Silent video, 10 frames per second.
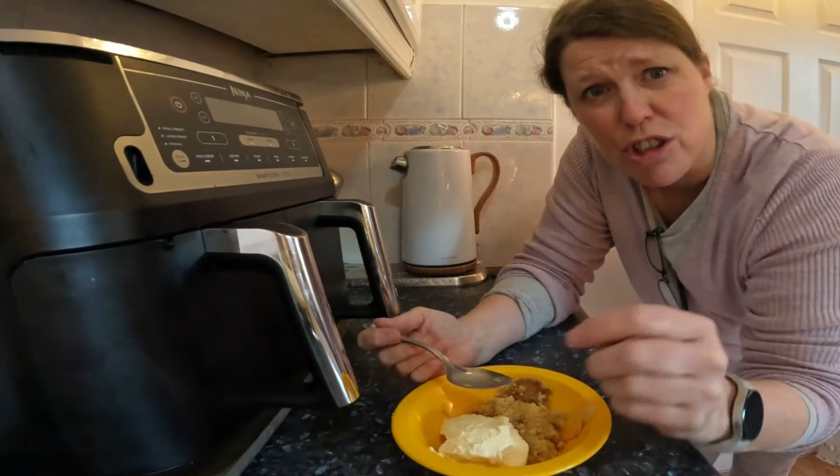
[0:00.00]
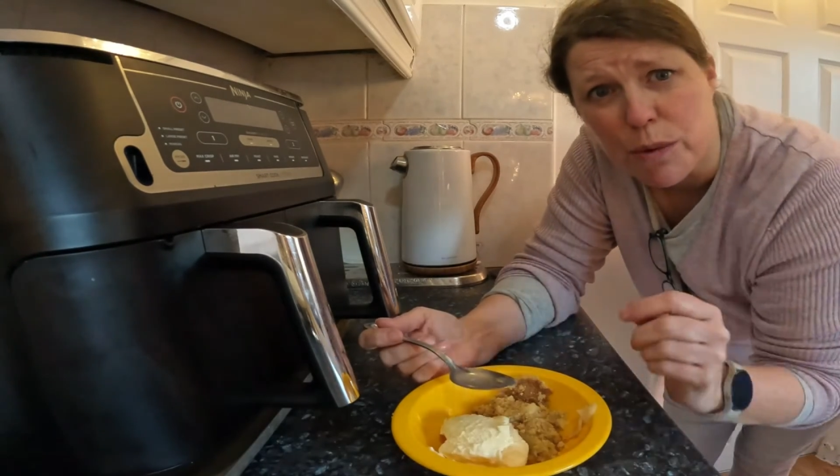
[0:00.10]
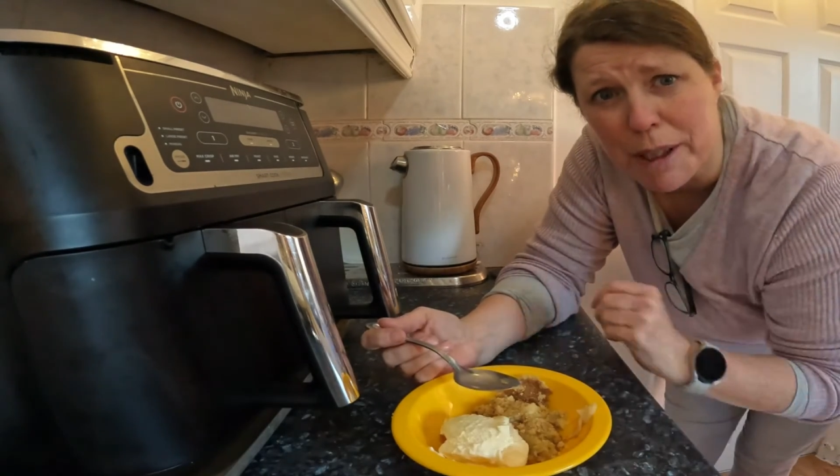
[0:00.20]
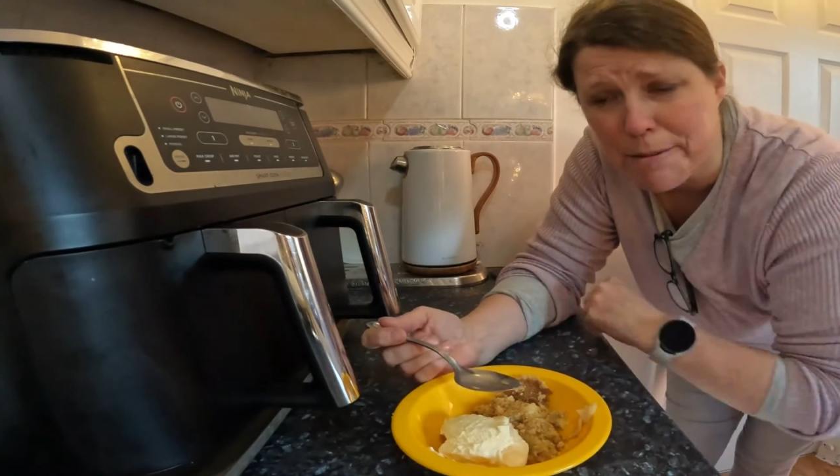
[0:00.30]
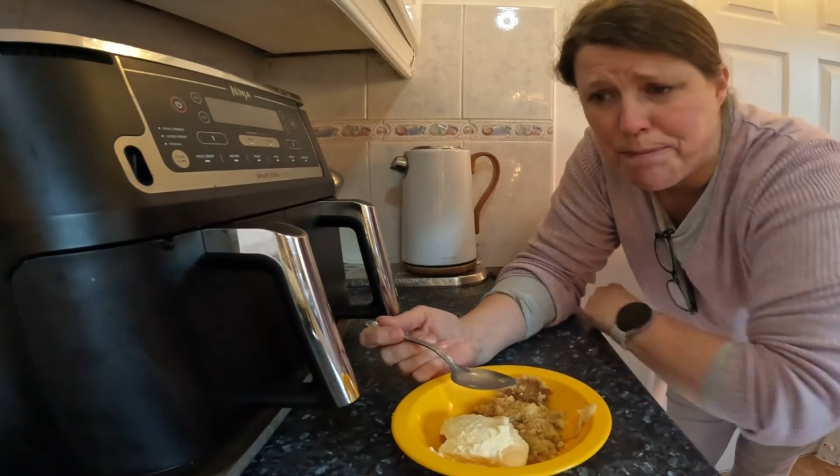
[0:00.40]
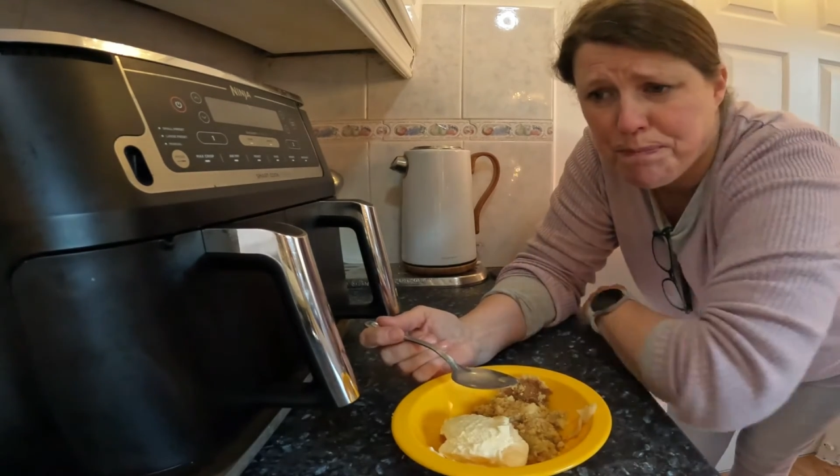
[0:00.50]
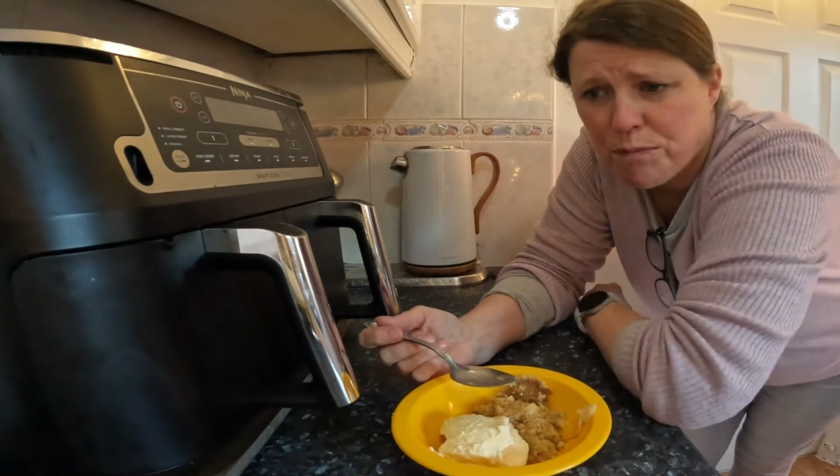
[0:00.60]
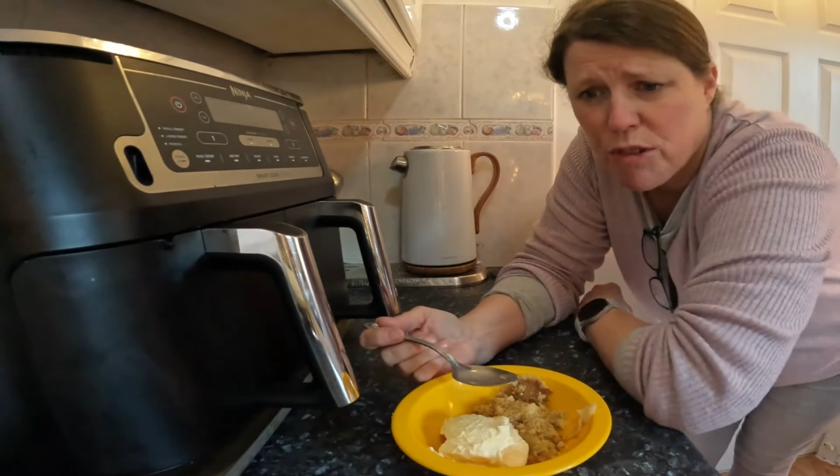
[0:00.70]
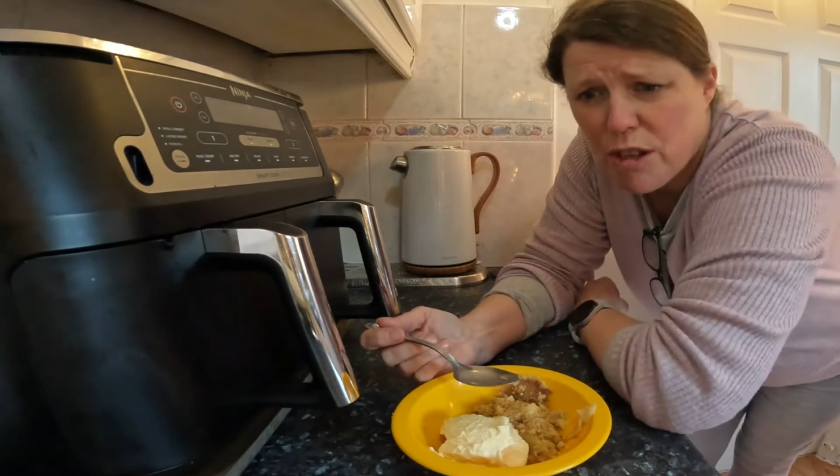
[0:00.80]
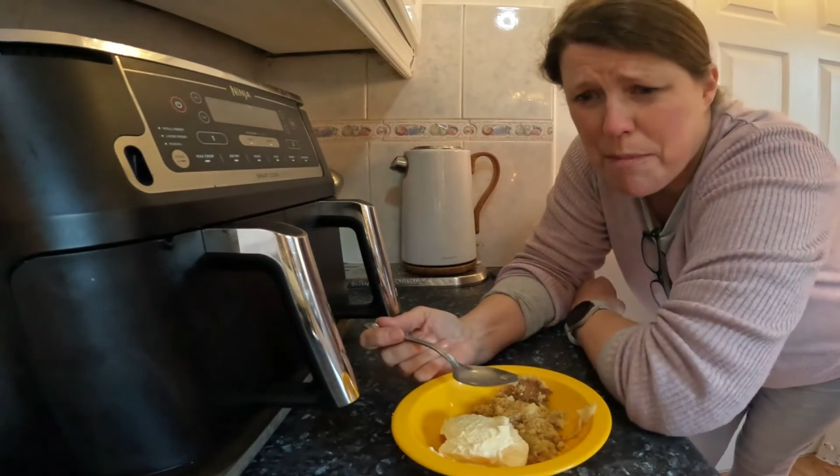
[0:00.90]
to it,
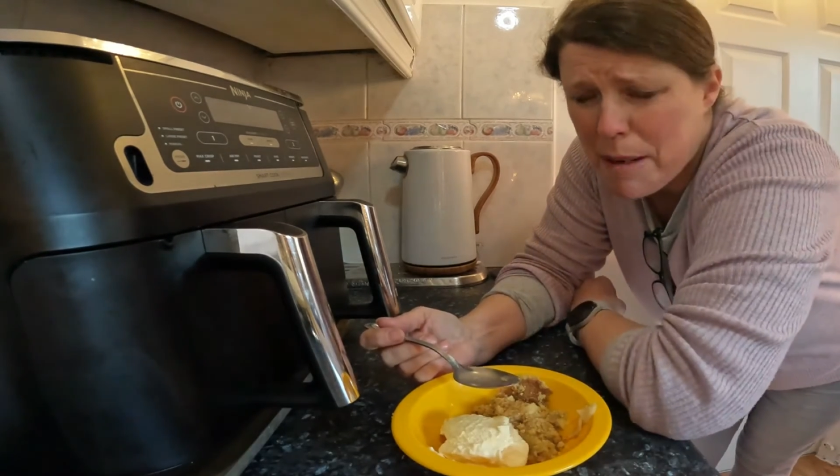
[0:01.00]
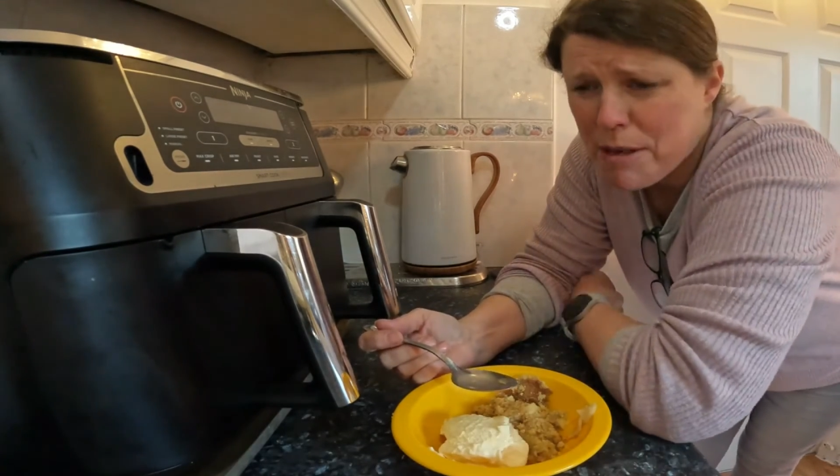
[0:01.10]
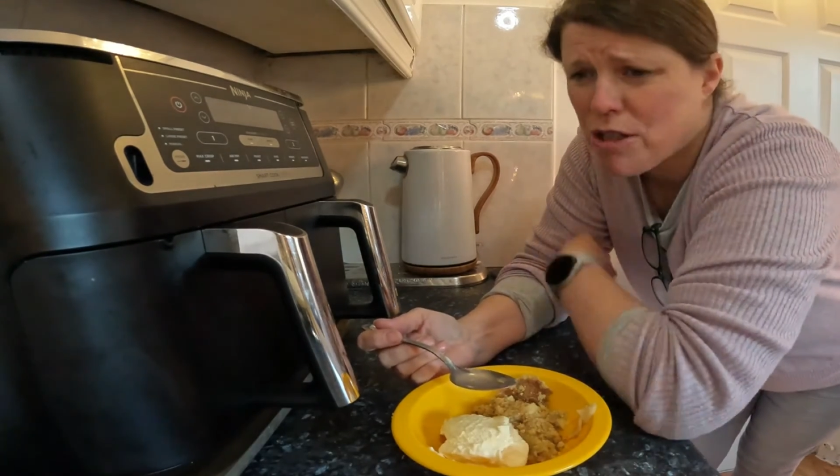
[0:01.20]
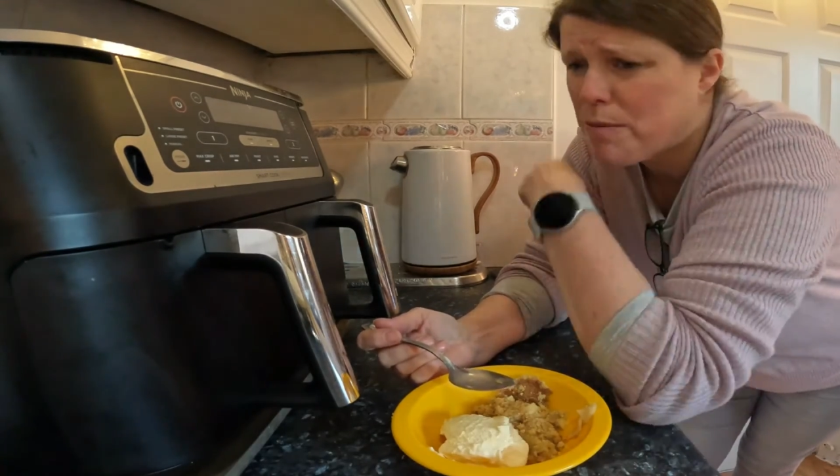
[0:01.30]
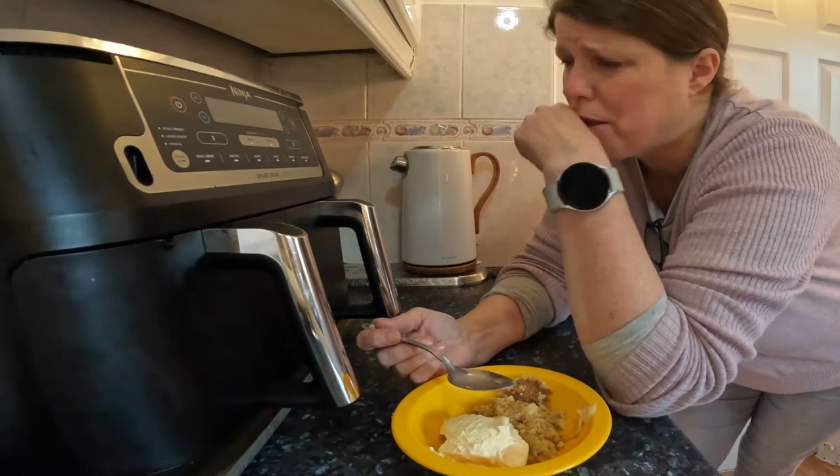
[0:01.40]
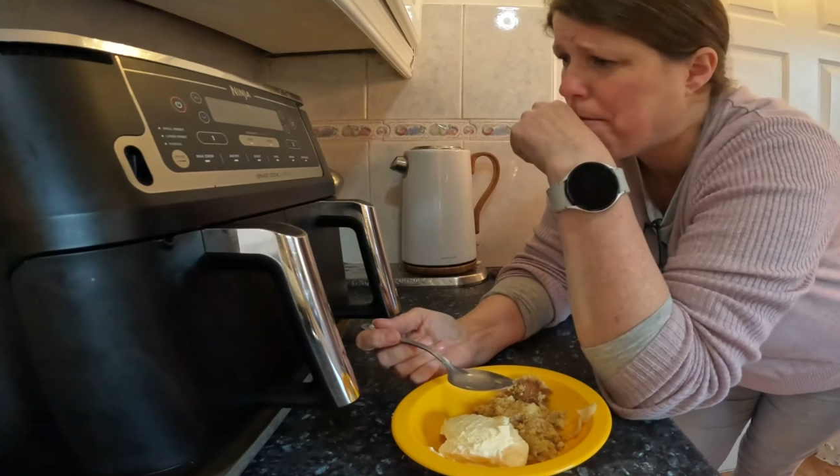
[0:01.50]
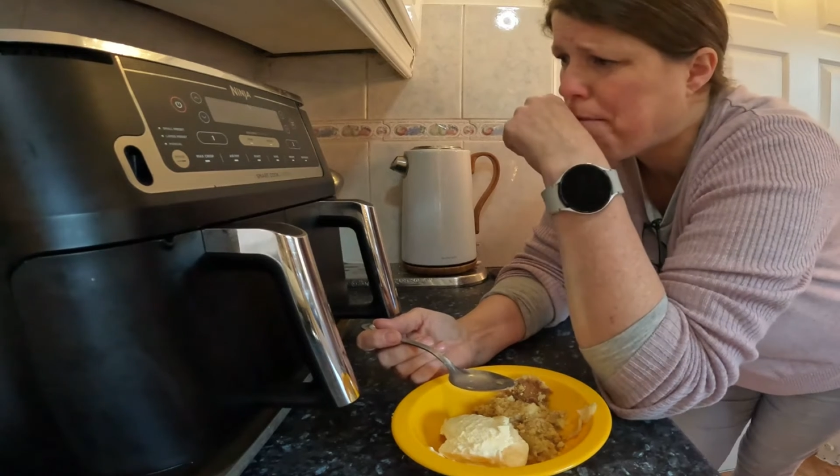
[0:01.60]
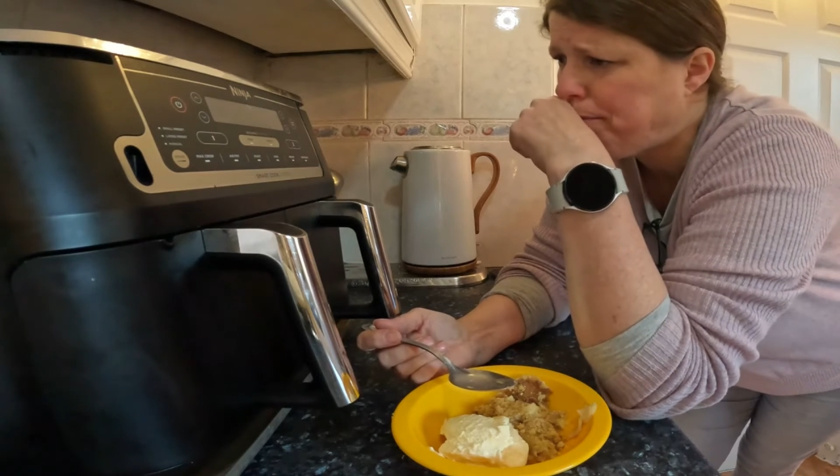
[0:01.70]
so maybe it should be